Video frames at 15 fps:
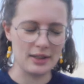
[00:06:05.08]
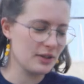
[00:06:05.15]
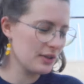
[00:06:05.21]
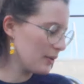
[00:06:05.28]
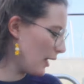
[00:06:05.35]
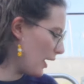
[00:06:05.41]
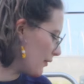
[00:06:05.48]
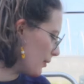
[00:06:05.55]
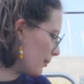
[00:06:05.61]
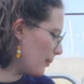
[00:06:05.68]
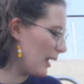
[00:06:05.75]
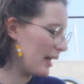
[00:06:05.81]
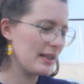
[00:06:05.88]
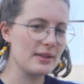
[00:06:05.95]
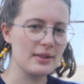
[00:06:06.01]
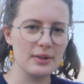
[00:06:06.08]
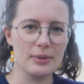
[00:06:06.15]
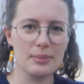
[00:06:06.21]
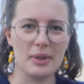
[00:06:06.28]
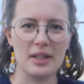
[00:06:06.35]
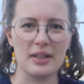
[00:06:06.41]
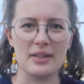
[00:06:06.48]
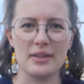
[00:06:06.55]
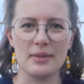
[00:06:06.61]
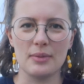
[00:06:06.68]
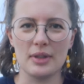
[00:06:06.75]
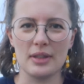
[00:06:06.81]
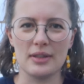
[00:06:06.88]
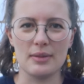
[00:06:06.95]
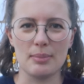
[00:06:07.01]
I do have a blazer because
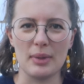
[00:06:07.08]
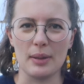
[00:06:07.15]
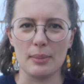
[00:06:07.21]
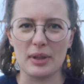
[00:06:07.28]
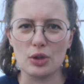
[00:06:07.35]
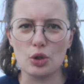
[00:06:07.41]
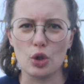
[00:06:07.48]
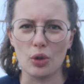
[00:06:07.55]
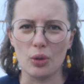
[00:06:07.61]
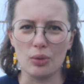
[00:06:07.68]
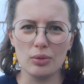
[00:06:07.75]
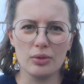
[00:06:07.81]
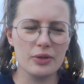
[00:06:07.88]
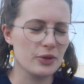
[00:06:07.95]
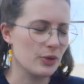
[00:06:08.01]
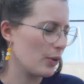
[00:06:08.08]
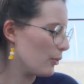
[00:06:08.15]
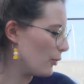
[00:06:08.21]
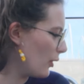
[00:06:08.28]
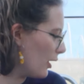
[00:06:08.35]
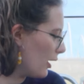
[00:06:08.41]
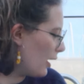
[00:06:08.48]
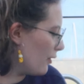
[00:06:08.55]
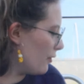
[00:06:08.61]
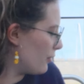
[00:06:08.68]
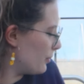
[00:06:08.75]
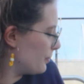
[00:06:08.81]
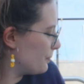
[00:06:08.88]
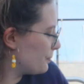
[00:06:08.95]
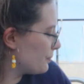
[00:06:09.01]
it, it's been a bit cold, so I have,
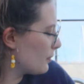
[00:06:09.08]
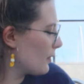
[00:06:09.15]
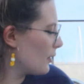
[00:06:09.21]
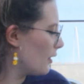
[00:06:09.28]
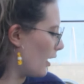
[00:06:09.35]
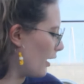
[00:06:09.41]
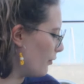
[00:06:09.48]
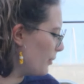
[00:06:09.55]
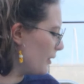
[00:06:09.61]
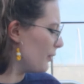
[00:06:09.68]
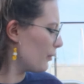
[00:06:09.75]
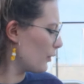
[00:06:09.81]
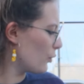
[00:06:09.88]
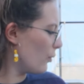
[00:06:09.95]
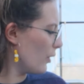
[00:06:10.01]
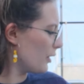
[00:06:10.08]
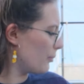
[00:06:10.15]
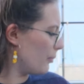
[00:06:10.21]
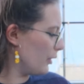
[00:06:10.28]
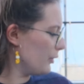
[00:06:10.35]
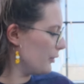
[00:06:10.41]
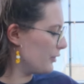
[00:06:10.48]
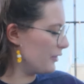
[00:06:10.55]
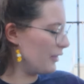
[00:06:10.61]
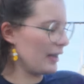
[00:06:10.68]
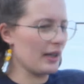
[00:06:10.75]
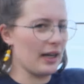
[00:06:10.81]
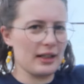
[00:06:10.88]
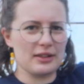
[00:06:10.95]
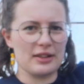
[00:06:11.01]
I've been quite blue
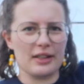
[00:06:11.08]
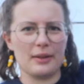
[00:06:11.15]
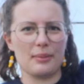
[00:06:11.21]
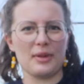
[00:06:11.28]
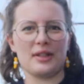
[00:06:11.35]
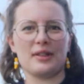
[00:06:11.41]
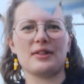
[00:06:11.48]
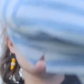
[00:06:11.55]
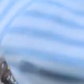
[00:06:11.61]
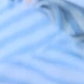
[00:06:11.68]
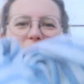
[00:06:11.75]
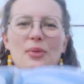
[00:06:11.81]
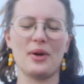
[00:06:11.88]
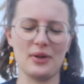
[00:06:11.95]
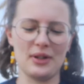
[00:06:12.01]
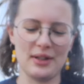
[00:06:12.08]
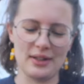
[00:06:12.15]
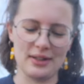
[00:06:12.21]
today actually, because I've been wearing